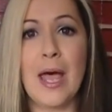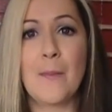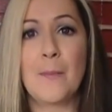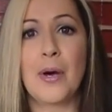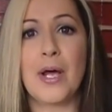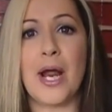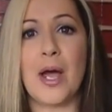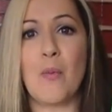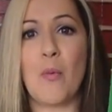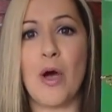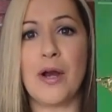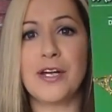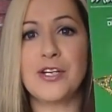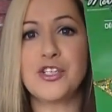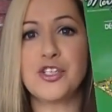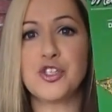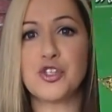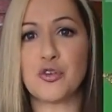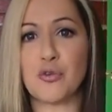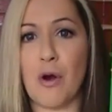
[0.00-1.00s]
But I wanted
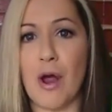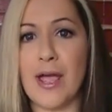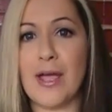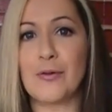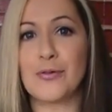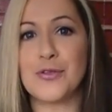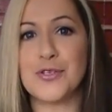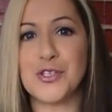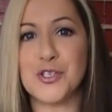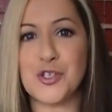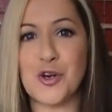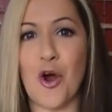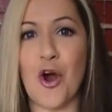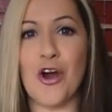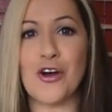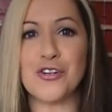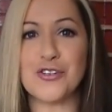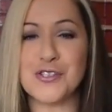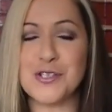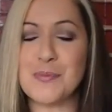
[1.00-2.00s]
to try out the
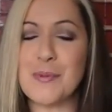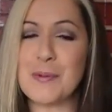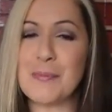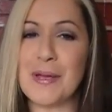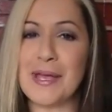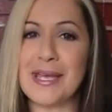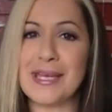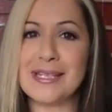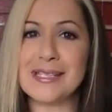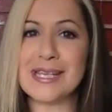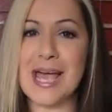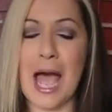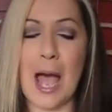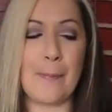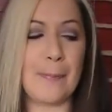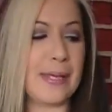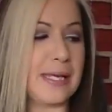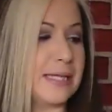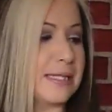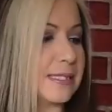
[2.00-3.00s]
star just to make my kids
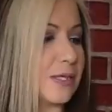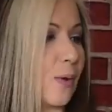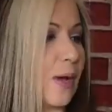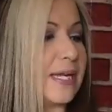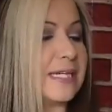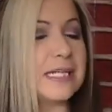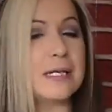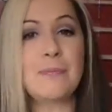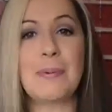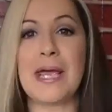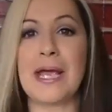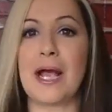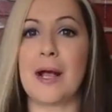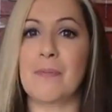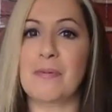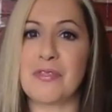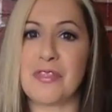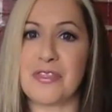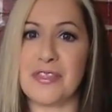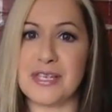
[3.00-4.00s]
happy, so I did pick
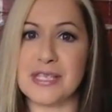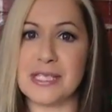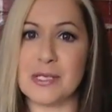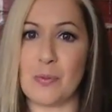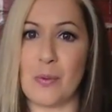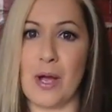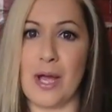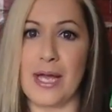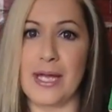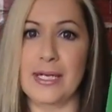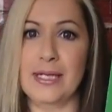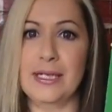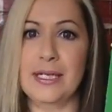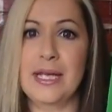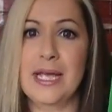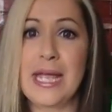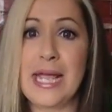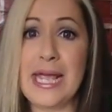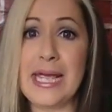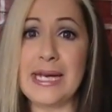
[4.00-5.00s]
up this one.
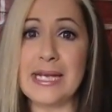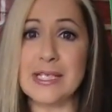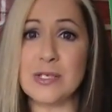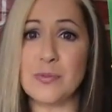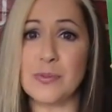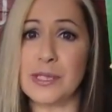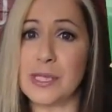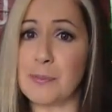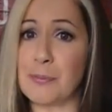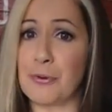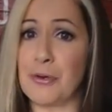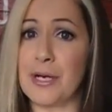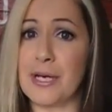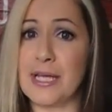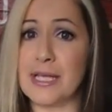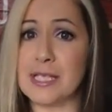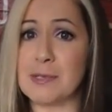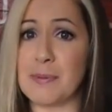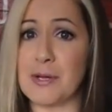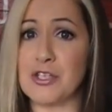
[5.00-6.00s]
It is really
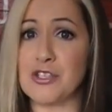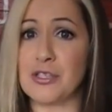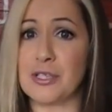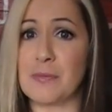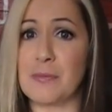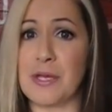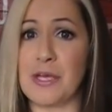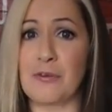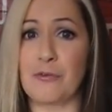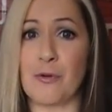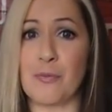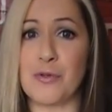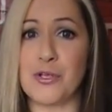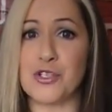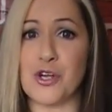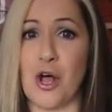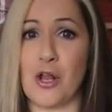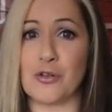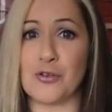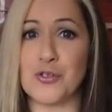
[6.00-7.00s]
pretty, especially being from the
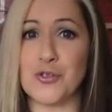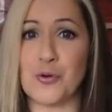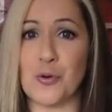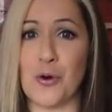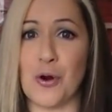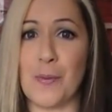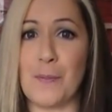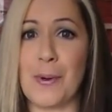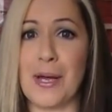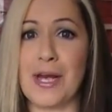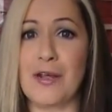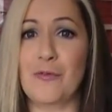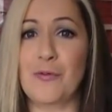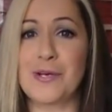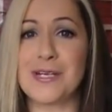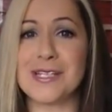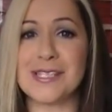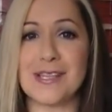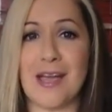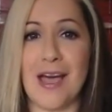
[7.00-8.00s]
dollar store, but if
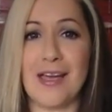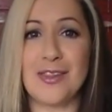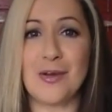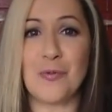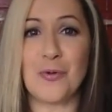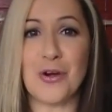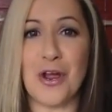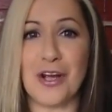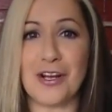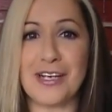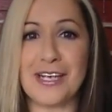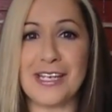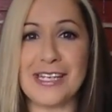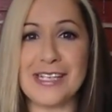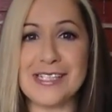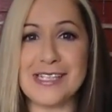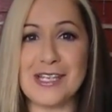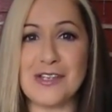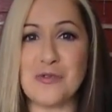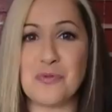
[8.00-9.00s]
we decide that we're not going to
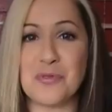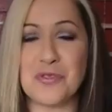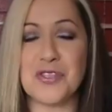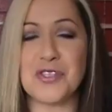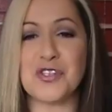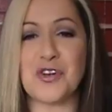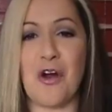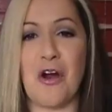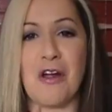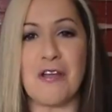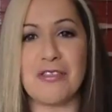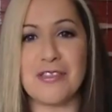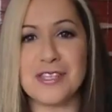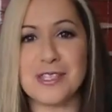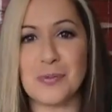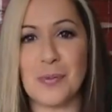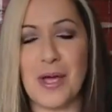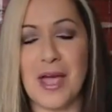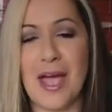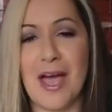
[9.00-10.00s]
continue with the star,
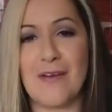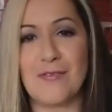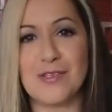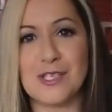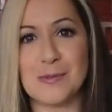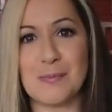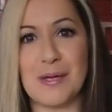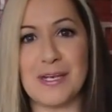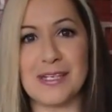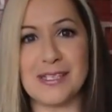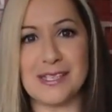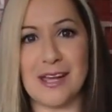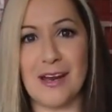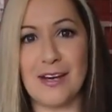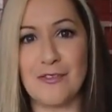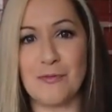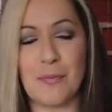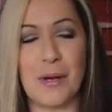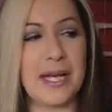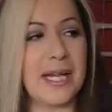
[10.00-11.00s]
this way I haven't spent a ton
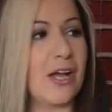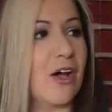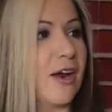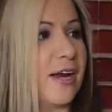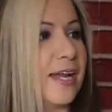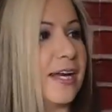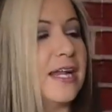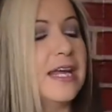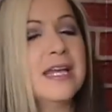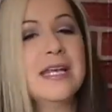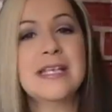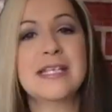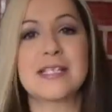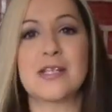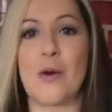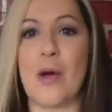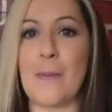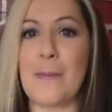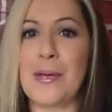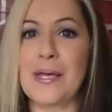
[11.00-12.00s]
of money on it.
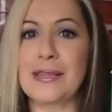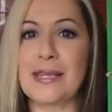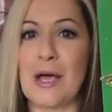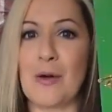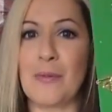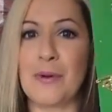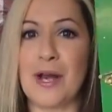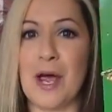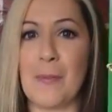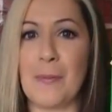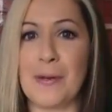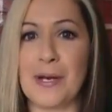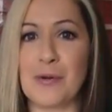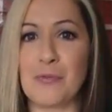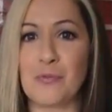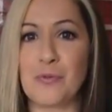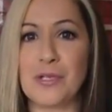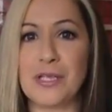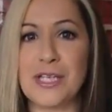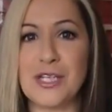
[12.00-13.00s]
So I picked that one up, and I
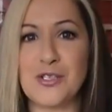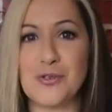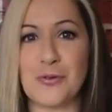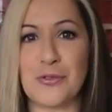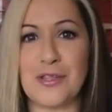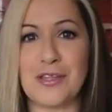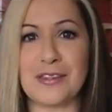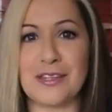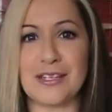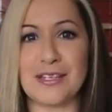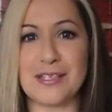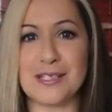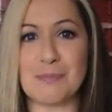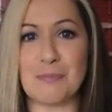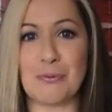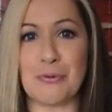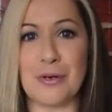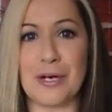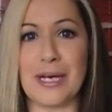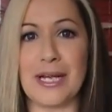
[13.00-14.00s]
really do think that it's
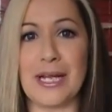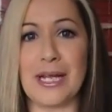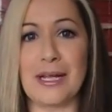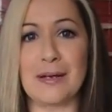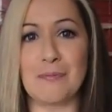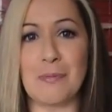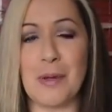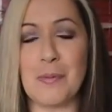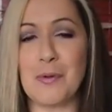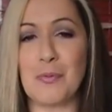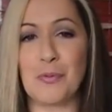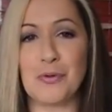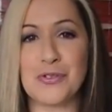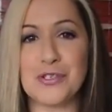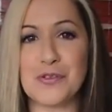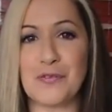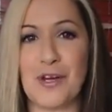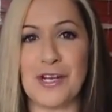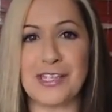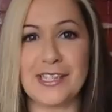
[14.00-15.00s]
pretty, and maybe we'll
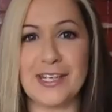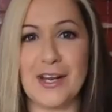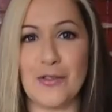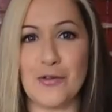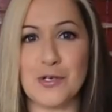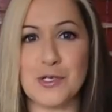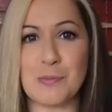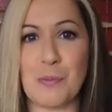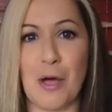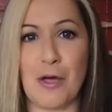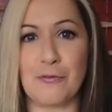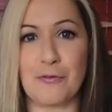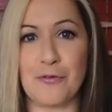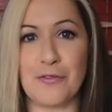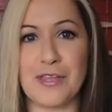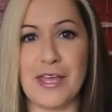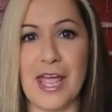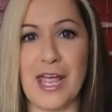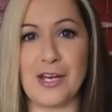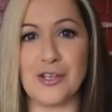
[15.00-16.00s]
just find another spot for
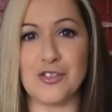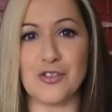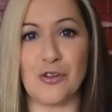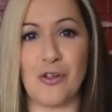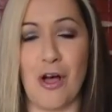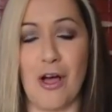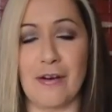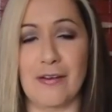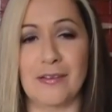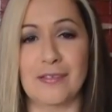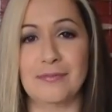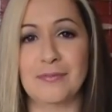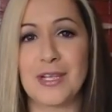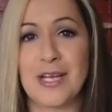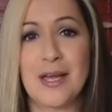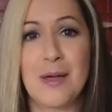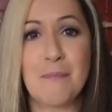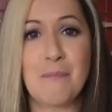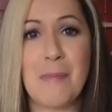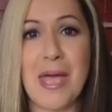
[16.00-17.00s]
the angel on a
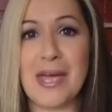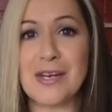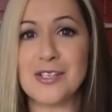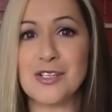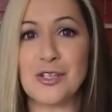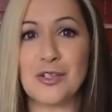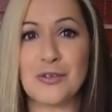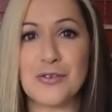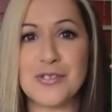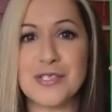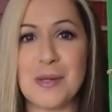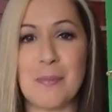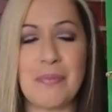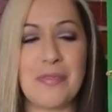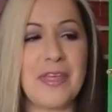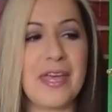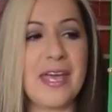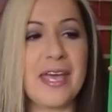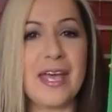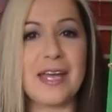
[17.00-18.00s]
mantle or
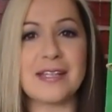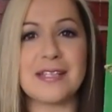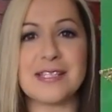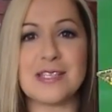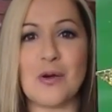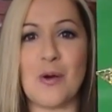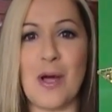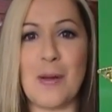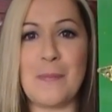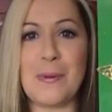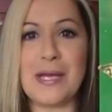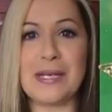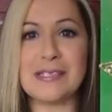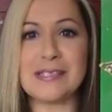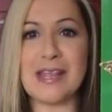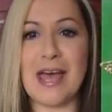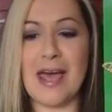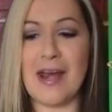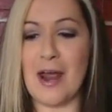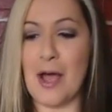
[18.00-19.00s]
something. And so I picked
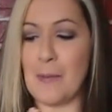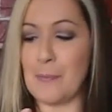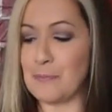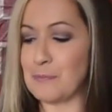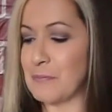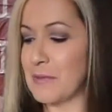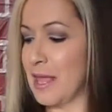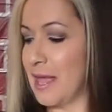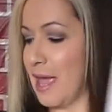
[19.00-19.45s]
that up.